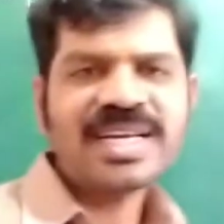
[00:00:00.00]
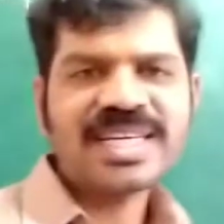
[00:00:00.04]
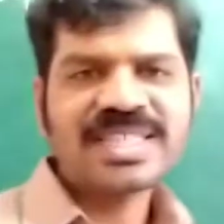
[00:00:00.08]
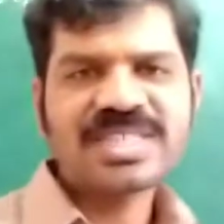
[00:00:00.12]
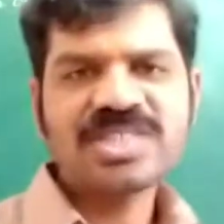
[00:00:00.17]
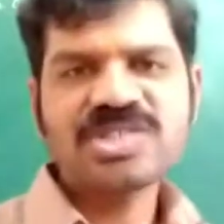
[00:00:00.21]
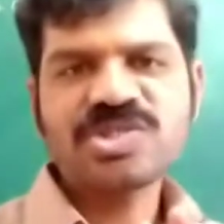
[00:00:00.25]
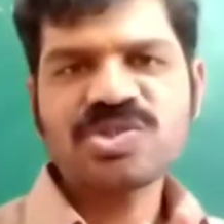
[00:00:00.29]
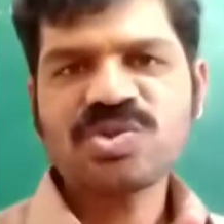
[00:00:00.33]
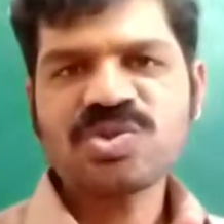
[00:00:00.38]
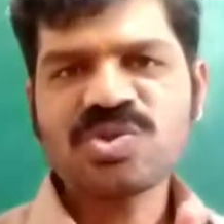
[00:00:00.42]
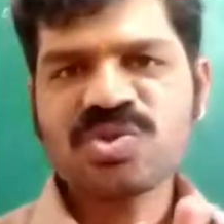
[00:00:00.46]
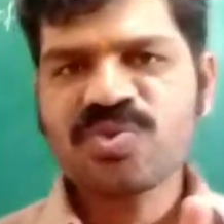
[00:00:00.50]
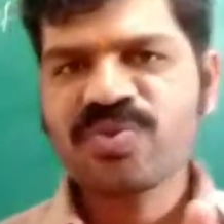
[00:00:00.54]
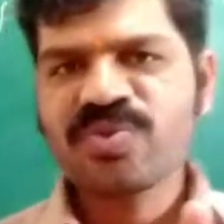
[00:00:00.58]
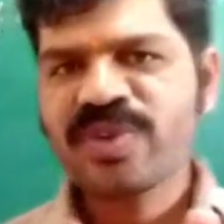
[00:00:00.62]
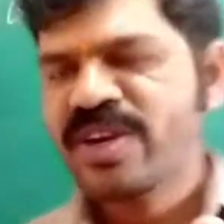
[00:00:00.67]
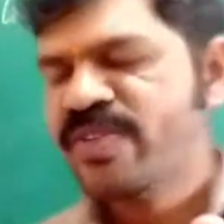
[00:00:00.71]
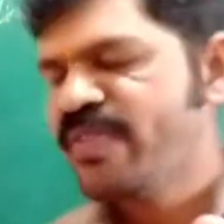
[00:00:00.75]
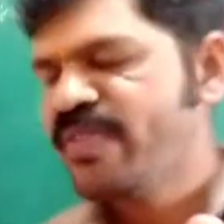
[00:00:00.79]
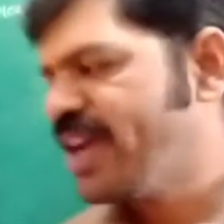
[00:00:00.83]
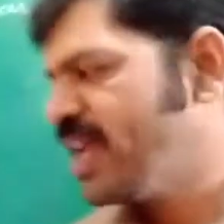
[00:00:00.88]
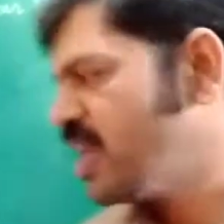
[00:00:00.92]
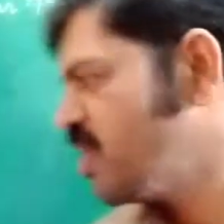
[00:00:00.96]
is equal to 1
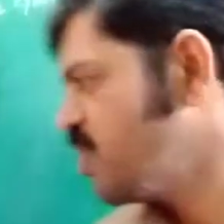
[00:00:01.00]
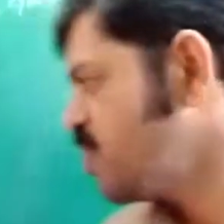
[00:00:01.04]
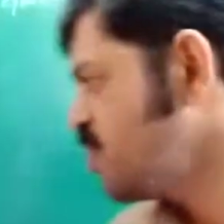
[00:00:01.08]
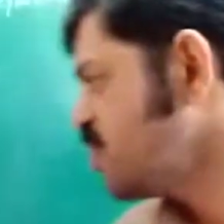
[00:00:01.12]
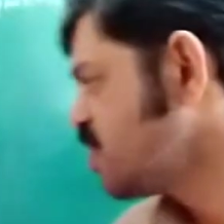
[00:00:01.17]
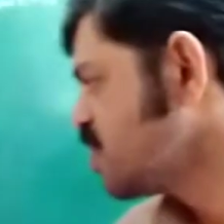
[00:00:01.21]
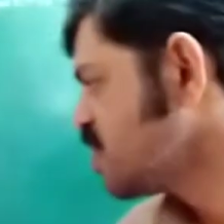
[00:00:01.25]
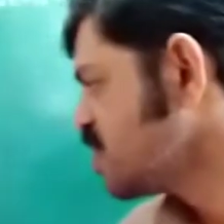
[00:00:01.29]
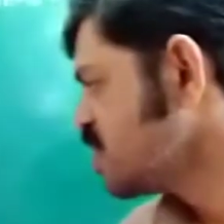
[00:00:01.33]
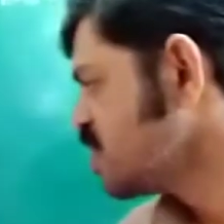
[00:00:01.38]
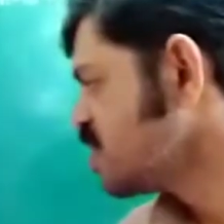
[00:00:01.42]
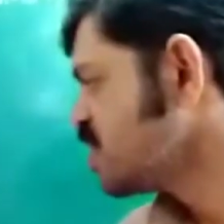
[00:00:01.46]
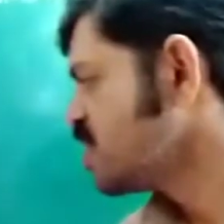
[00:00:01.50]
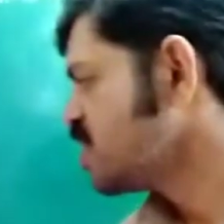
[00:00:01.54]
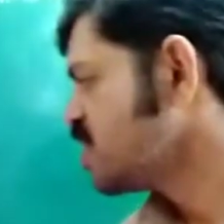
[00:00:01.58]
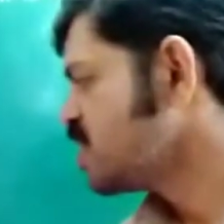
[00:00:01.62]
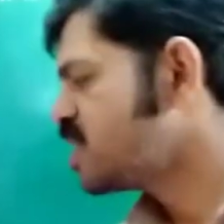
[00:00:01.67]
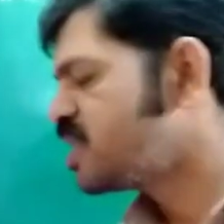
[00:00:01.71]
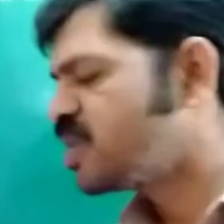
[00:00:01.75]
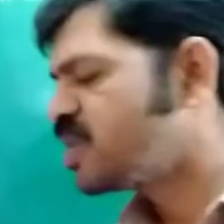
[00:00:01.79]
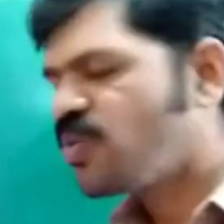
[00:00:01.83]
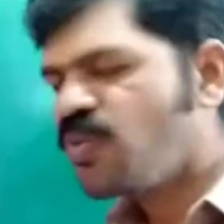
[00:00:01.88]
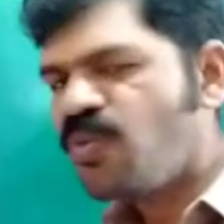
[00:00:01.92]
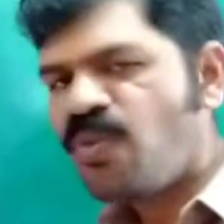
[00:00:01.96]
value,
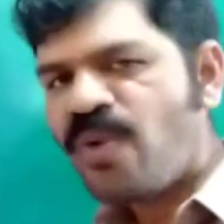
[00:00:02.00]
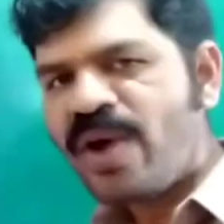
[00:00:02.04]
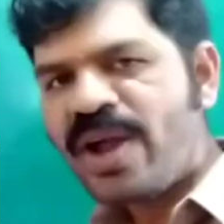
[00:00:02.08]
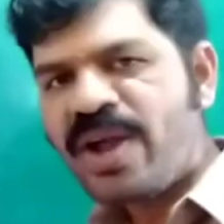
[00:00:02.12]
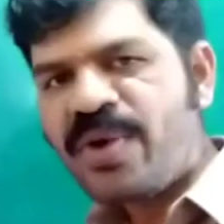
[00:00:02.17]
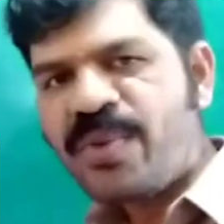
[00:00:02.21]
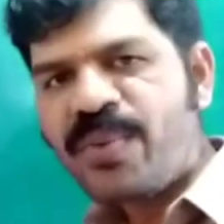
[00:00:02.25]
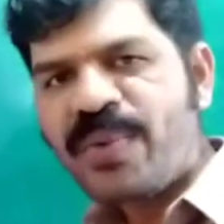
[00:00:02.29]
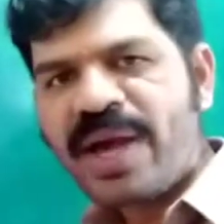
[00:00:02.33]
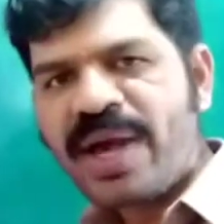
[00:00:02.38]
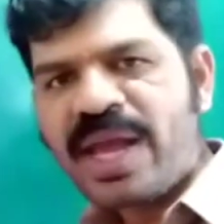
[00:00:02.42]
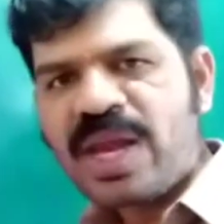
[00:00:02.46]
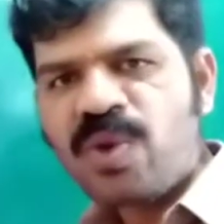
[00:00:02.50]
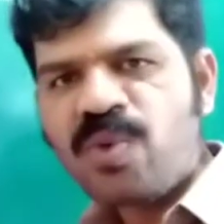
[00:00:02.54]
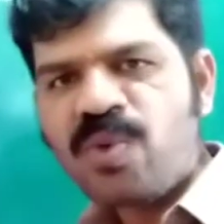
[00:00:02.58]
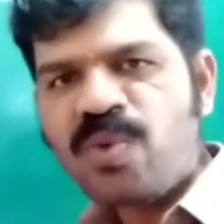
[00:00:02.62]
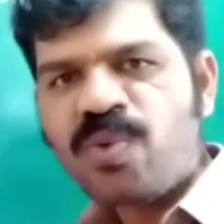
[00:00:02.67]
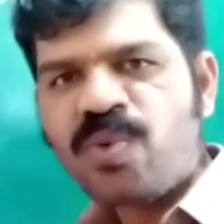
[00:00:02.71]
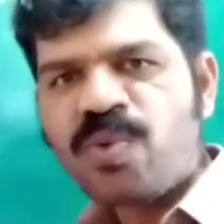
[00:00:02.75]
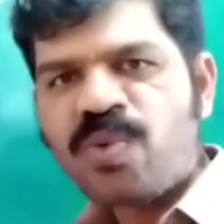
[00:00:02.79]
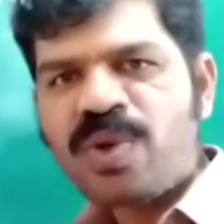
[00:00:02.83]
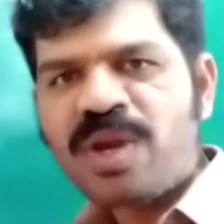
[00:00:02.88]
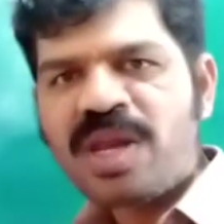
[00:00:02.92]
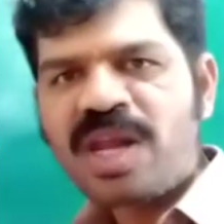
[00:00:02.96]
the y
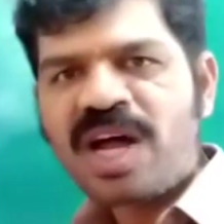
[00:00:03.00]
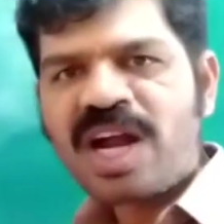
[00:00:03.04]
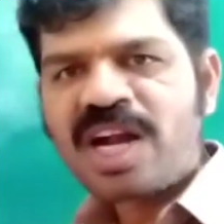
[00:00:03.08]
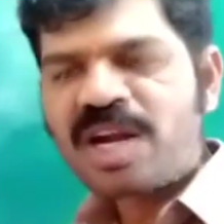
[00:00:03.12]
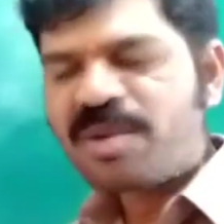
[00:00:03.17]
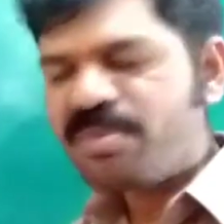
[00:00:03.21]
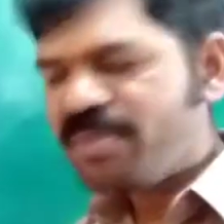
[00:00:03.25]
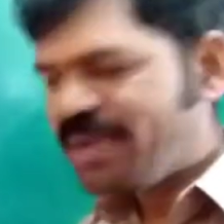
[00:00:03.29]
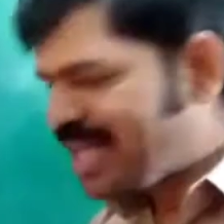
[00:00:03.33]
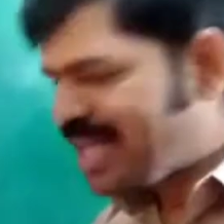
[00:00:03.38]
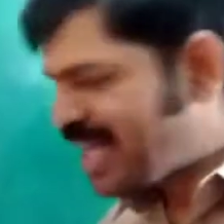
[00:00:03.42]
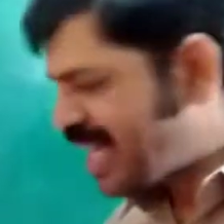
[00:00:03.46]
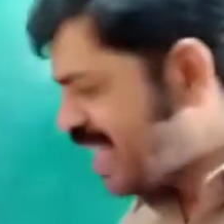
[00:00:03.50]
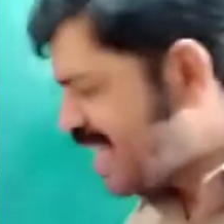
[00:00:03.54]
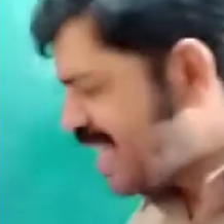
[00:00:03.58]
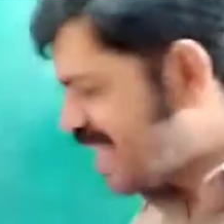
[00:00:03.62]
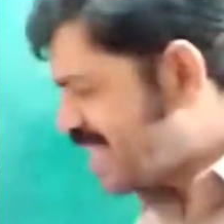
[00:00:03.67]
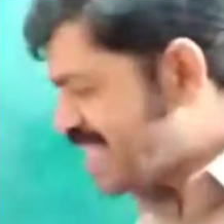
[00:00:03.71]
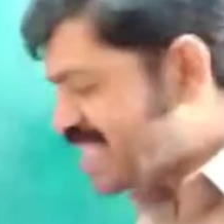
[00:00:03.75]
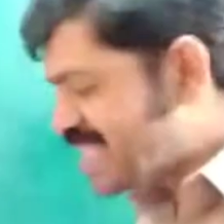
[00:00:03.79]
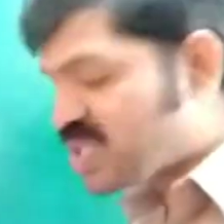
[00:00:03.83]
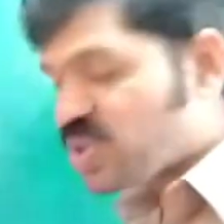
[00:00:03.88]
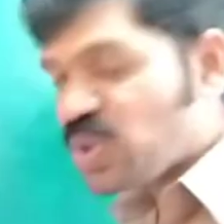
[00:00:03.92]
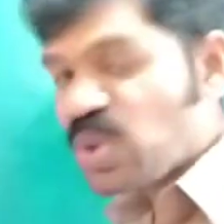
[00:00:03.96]
value will not be like
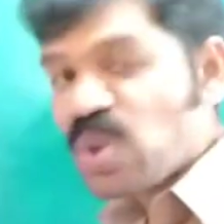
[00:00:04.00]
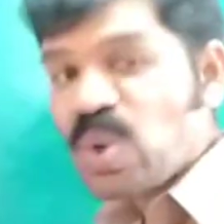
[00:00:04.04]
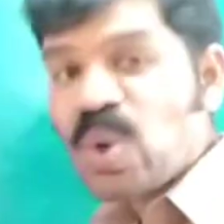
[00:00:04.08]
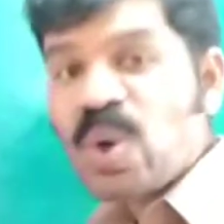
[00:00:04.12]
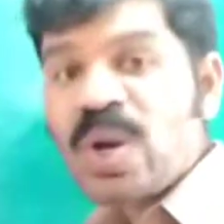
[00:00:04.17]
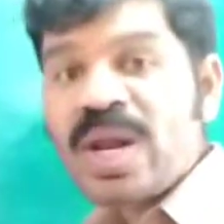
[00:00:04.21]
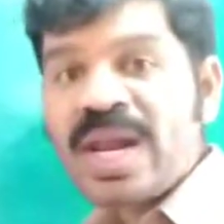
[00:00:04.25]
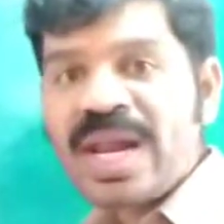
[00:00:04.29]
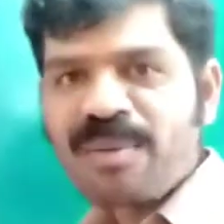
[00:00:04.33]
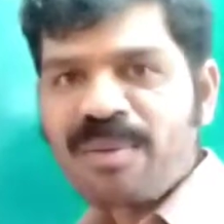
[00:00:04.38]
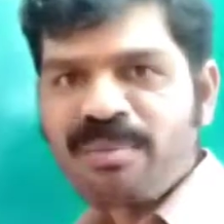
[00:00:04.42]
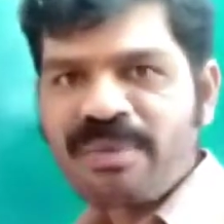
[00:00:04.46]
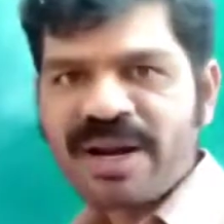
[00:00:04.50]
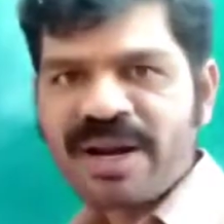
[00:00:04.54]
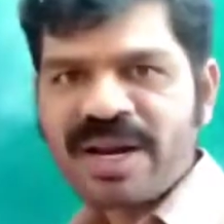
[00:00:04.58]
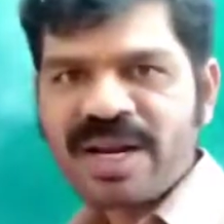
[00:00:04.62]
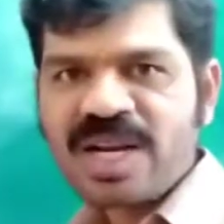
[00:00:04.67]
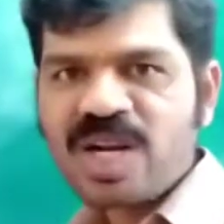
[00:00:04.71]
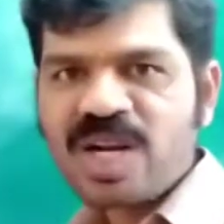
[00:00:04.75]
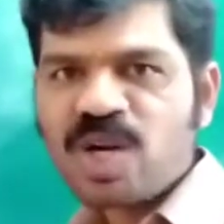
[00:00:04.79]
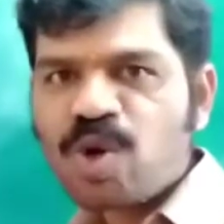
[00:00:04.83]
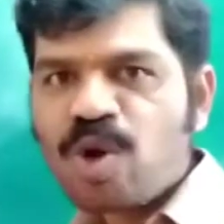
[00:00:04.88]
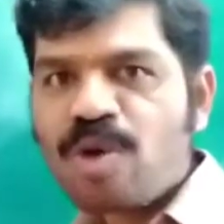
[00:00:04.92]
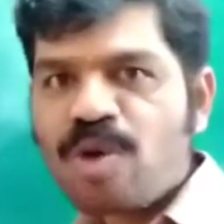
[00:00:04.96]
this whole number.
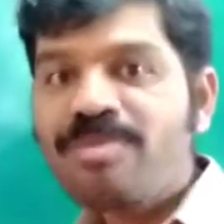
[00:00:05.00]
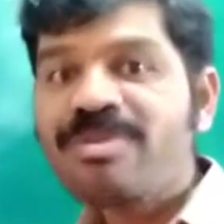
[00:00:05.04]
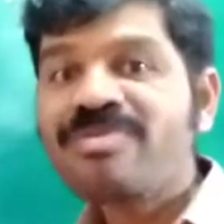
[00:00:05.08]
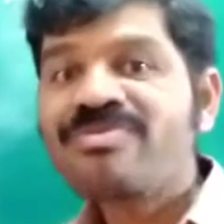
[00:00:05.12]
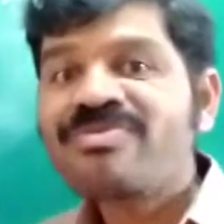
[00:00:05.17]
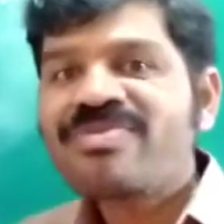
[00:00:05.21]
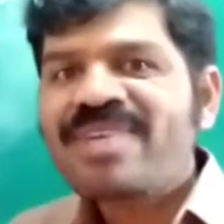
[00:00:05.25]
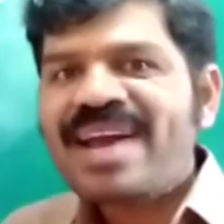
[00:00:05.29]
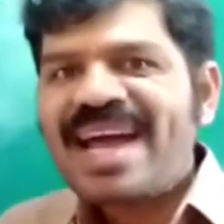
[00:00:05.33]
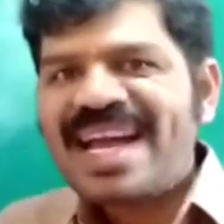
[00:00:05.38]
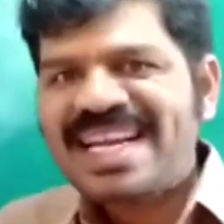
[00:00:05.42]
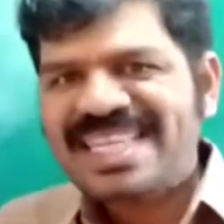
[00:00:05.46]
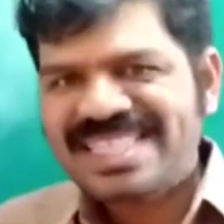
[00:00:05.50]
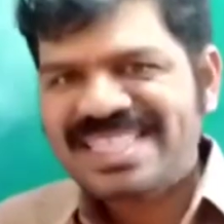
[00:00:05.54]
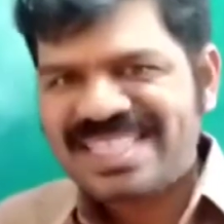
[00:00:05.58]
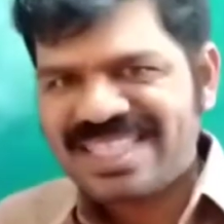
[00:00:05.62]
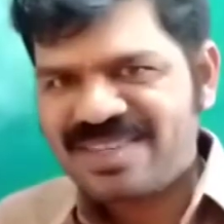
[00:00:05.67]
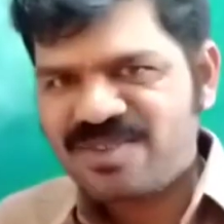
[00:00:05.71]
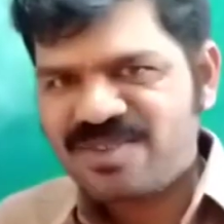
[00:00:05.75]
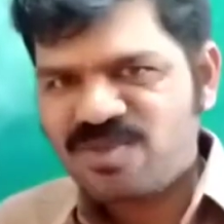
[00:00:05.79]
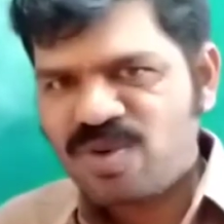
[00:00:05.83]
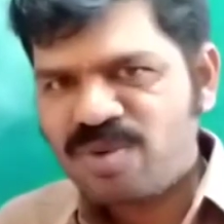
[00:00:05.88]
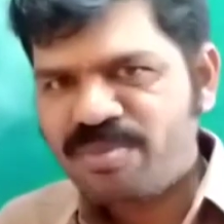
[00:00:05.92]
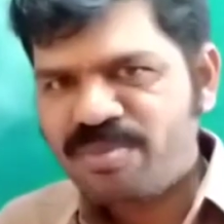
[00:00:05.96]
It will be fraction
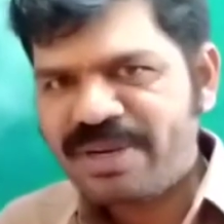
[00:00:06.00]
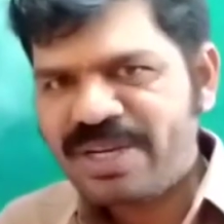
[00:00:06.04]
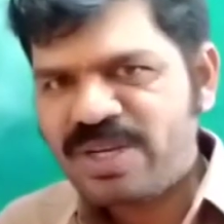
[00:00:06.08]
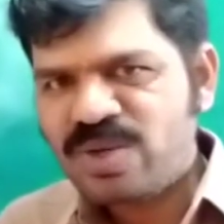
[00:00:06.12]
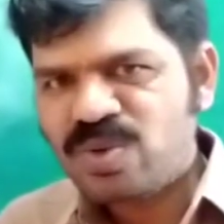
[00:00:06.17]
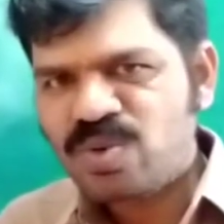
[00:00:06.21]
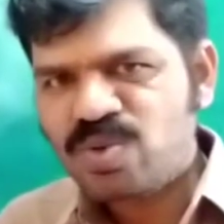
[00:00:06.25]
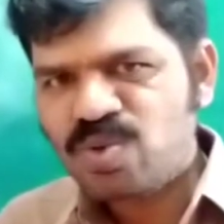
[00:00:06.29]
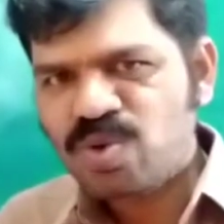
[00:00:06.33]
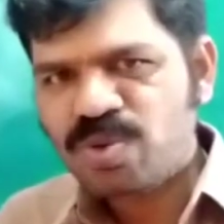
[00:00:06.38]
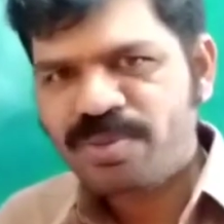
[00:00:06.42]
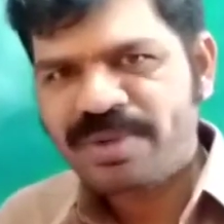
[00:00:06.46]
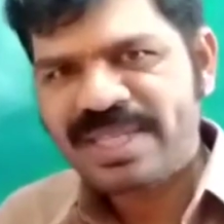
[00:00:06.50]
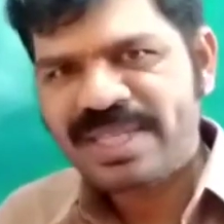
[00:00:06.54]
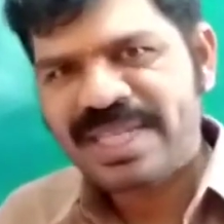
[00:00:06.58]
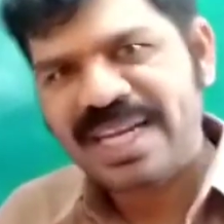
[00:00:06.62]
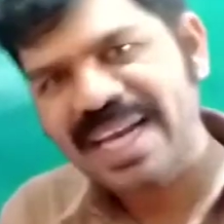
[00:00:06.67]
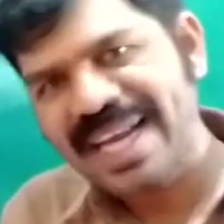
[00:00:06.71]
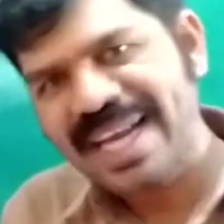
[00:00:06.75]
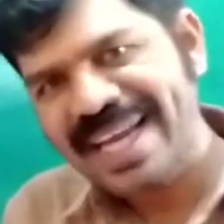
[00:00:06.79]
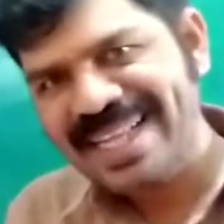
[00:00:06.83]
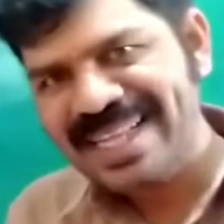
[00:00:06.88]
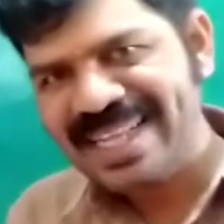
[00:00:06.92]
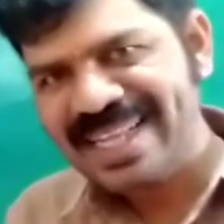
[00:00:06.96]
1 by 2, 2 by 3,
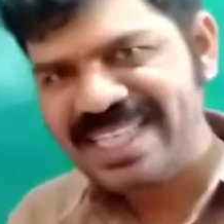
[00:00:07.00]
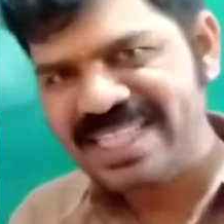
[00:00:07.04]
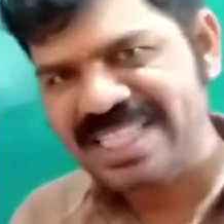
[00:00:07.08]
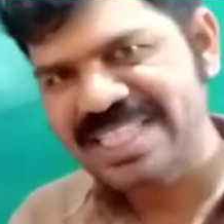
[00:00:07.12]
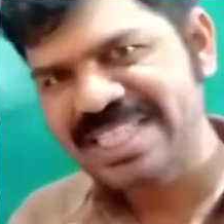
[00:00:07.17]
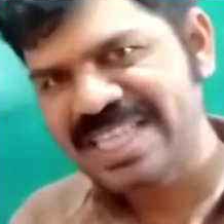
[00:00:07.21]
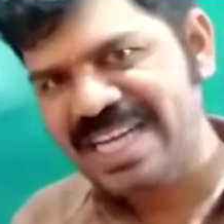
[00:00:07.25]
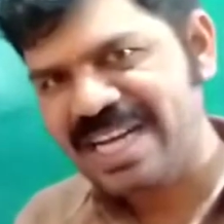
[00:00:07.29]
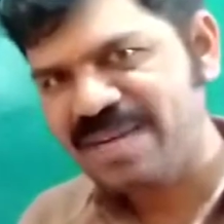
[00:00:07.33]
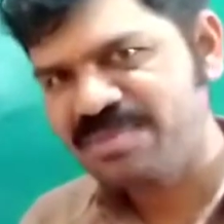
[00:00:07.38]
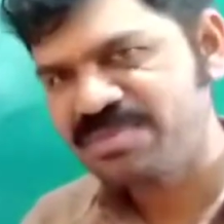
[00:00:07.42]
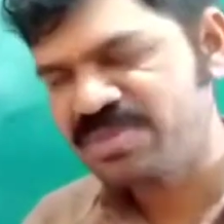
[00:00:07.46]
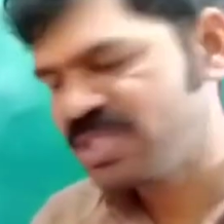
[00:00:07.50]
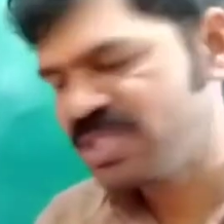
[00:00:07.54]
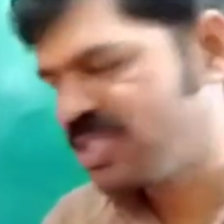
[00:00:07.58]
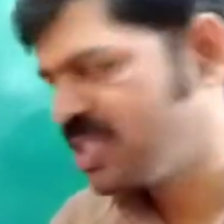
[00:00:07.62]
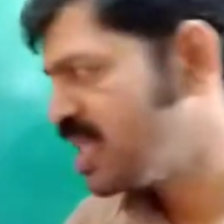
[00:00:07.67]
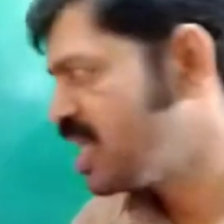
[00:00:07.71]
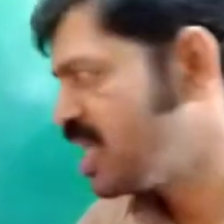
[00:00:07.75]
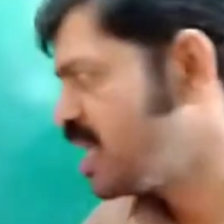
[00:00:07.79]
like that it comes.